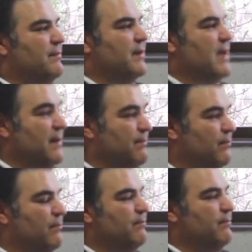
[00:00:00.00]

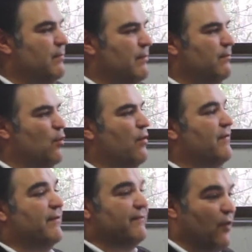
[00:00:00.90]
getting more of
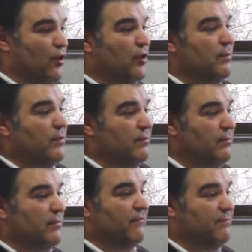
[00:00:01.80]
a volume
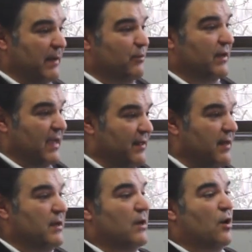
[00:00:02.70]
of people
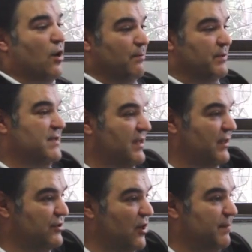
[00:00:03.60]
together on
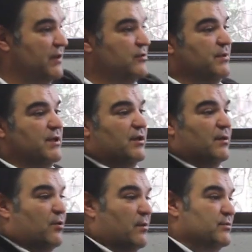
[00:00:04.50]
particular topics or particular
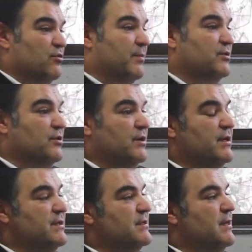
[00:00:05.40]
problems or
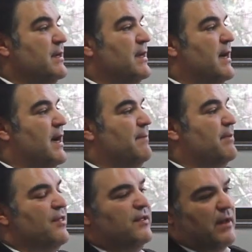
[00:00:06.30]
opportunities.
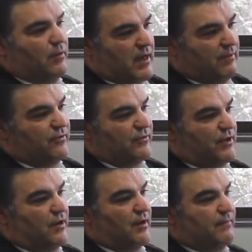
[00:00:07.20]
But I think that will come through
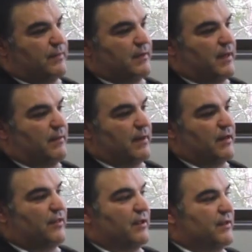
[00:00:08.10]
time, and
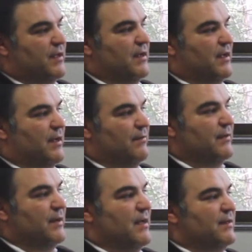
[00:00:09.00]
I think that
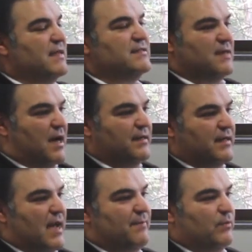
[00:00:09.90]
that's starting to
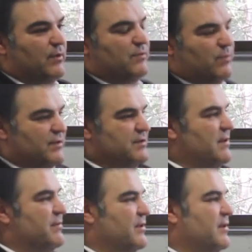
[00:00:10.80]
happen with
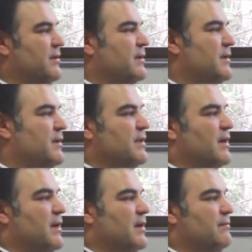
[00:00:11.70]
some of the
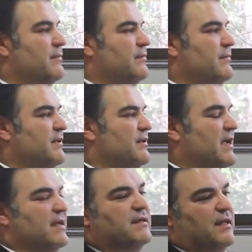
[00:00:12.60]

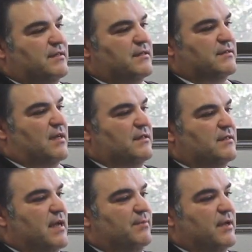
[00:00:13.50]
get-togethers that are starting
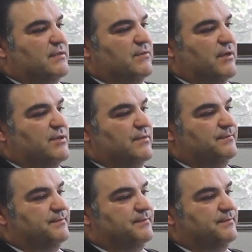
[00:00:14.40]
to take place in the region.